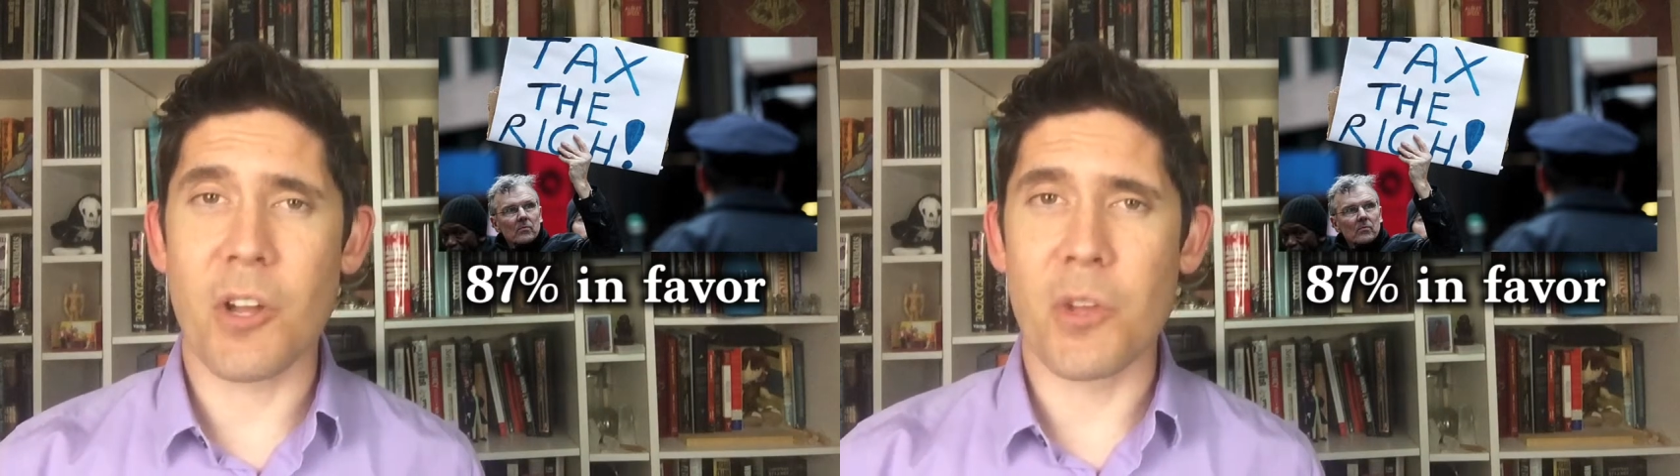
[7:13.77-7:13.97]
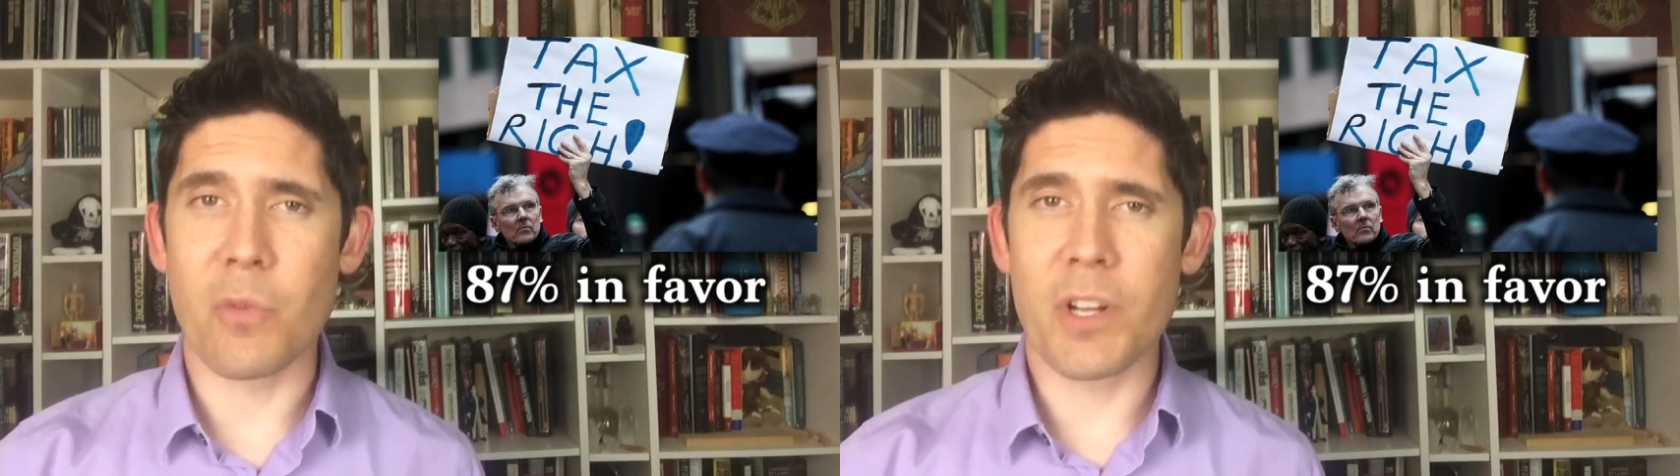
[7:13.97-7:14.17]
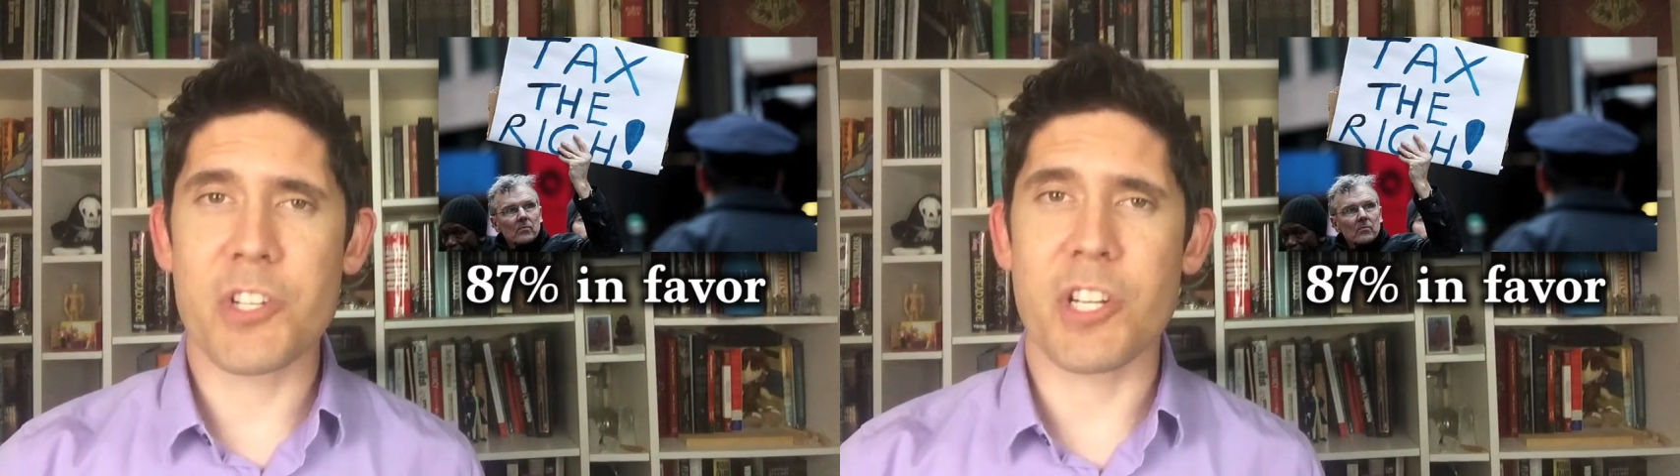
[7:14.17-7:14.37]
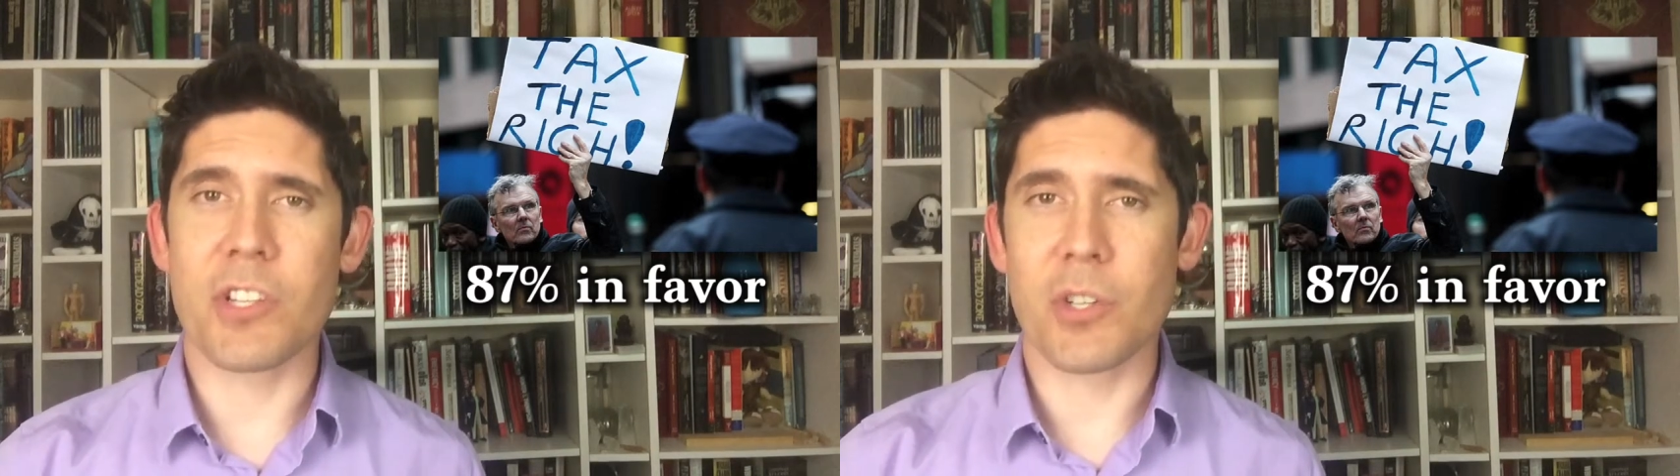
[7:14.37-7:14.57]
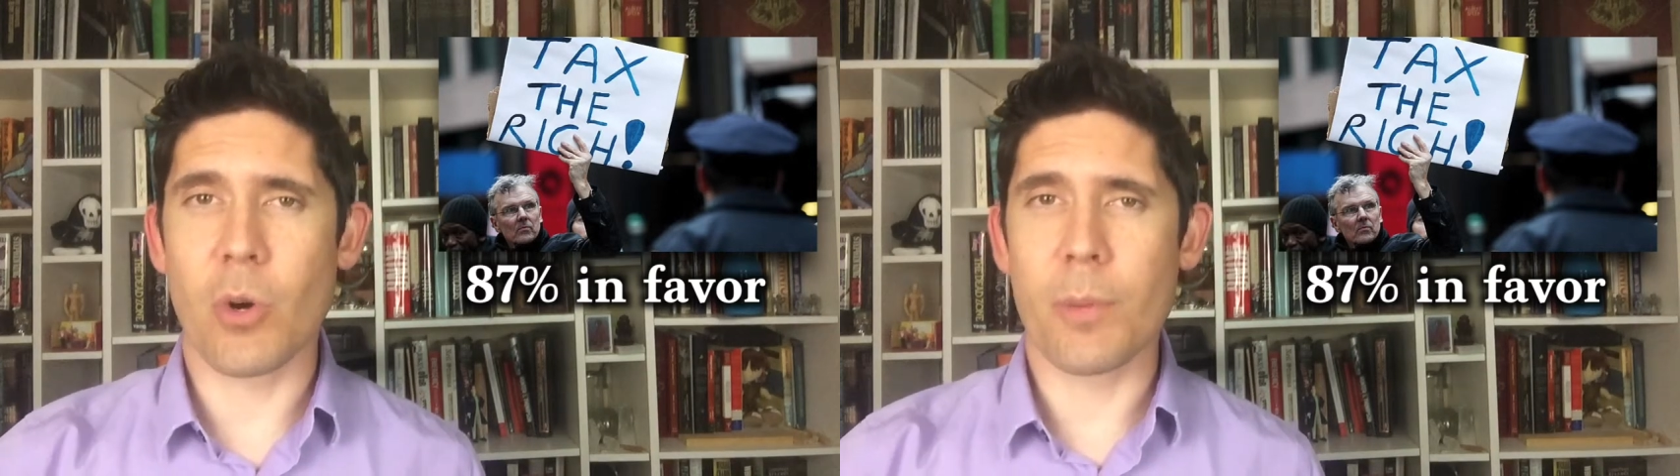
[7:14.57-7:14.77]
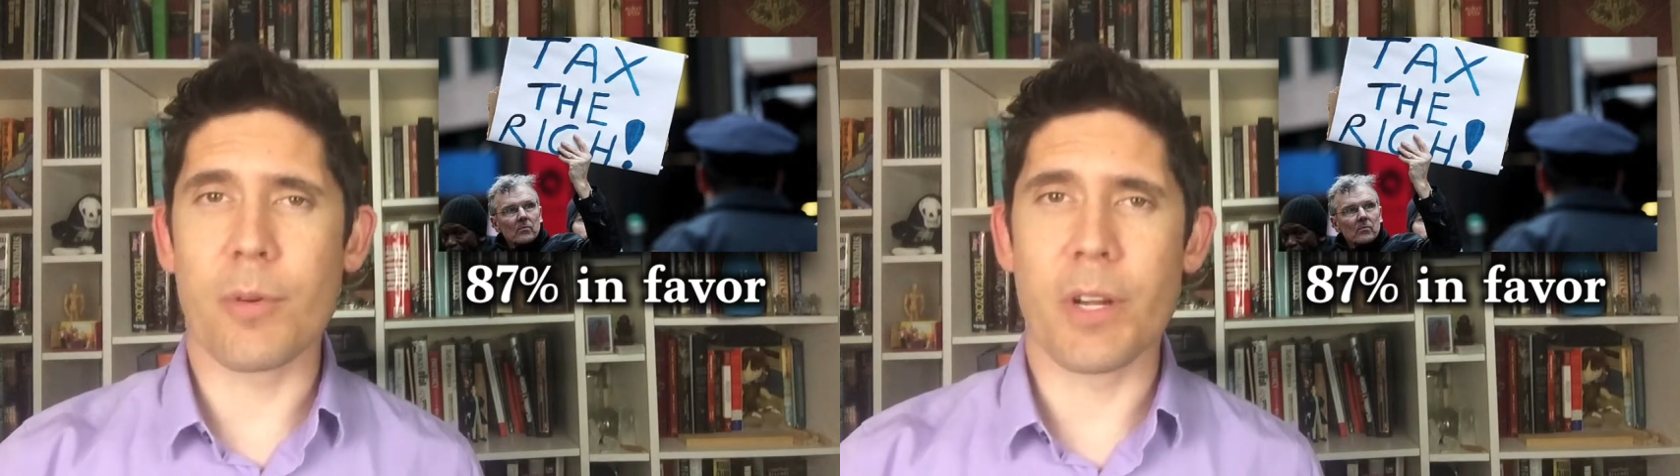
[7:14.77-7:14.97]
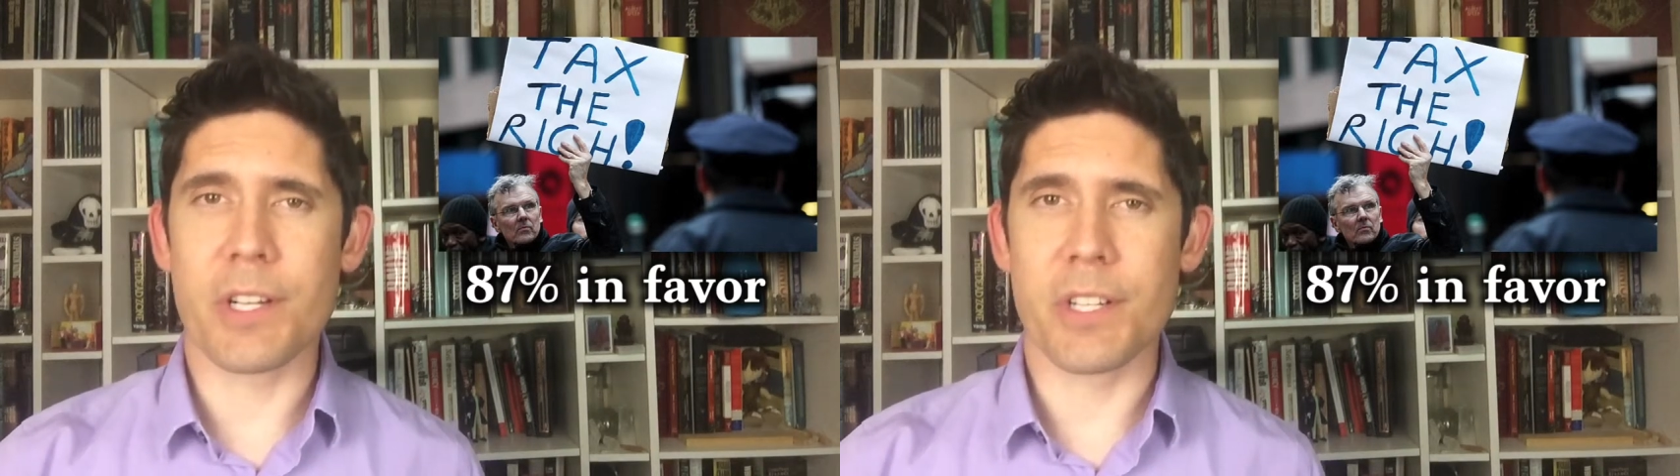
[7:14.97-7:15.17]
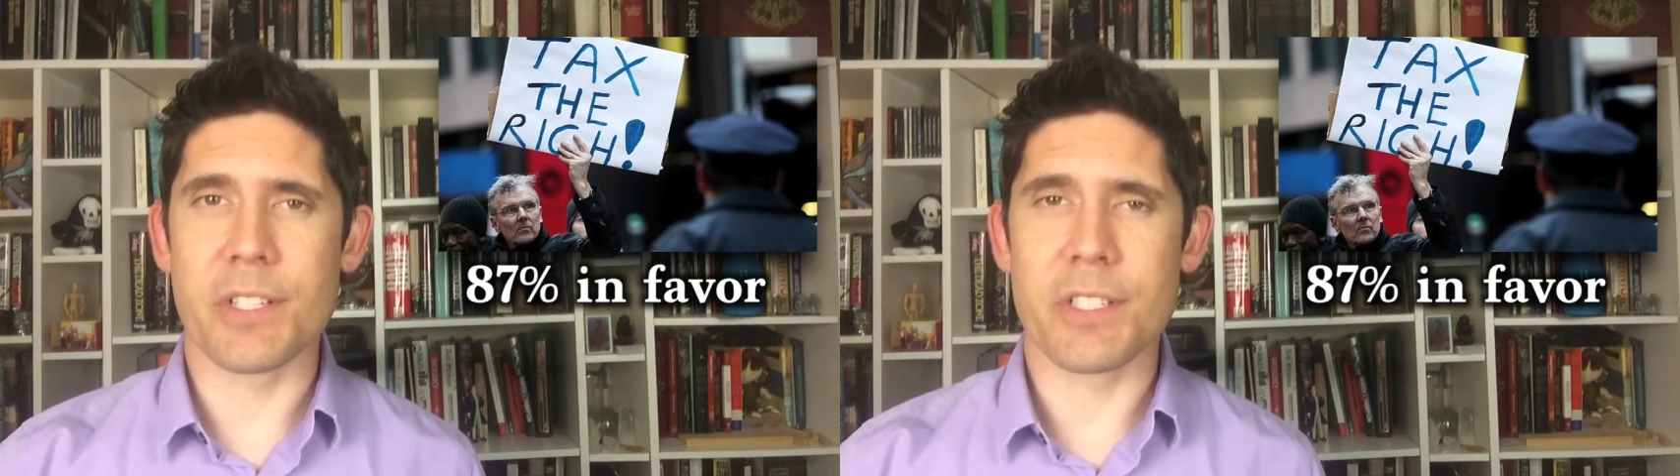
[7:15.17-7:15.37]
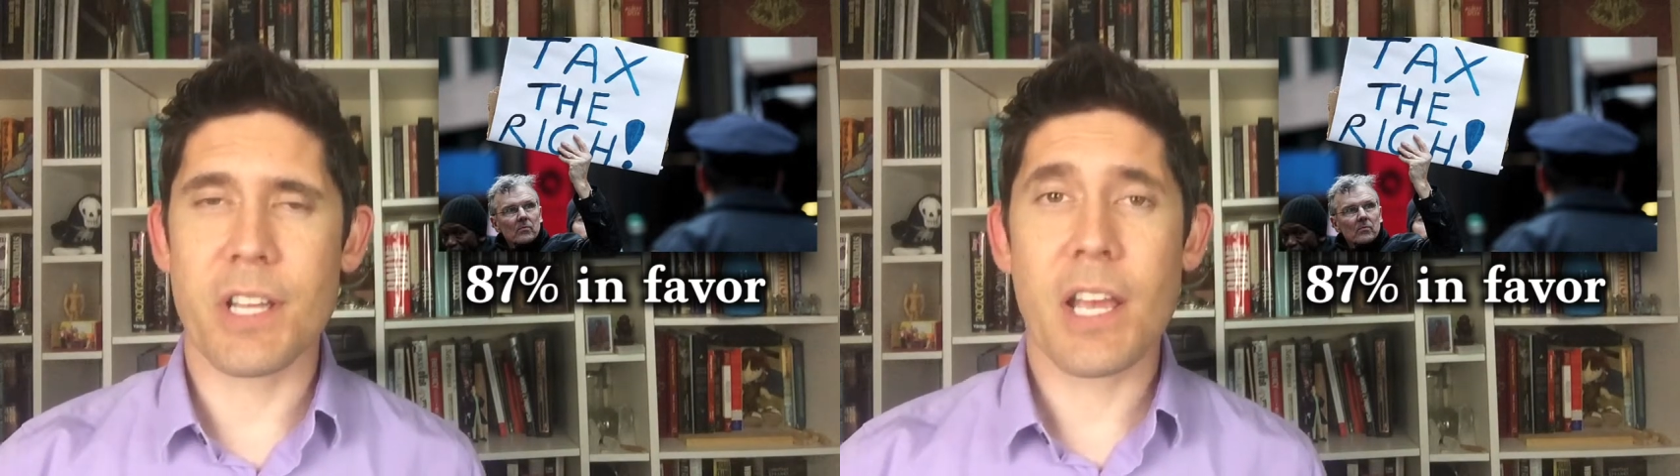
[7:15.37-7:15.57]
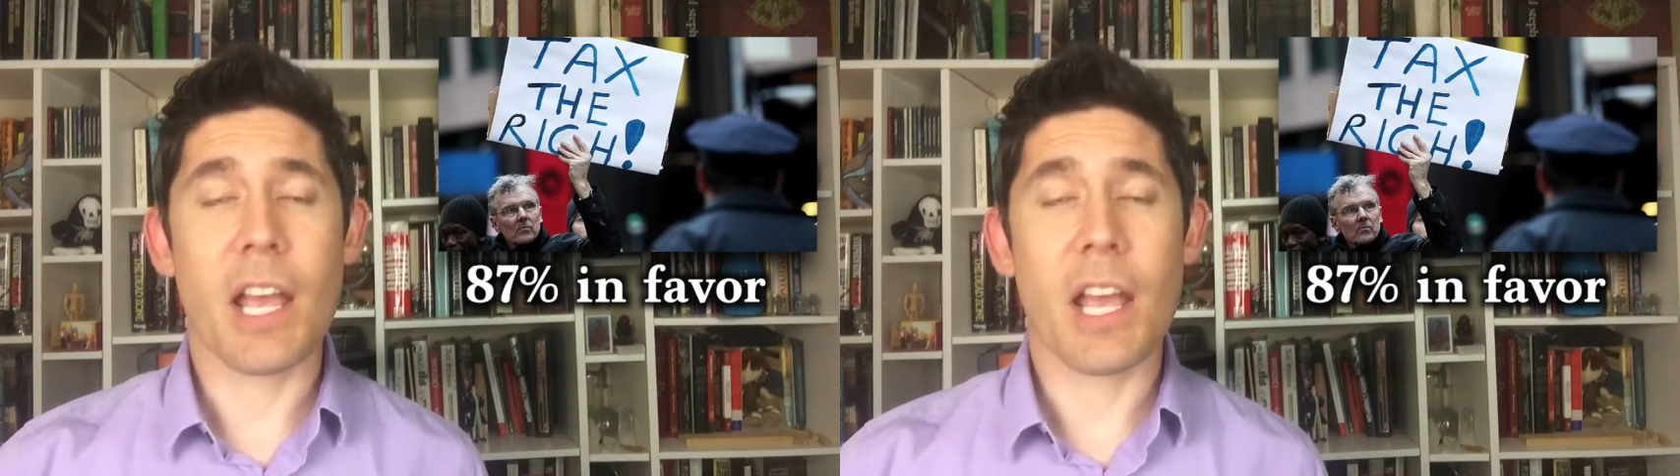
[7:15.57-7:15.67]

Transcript: on the rich and on the corporations.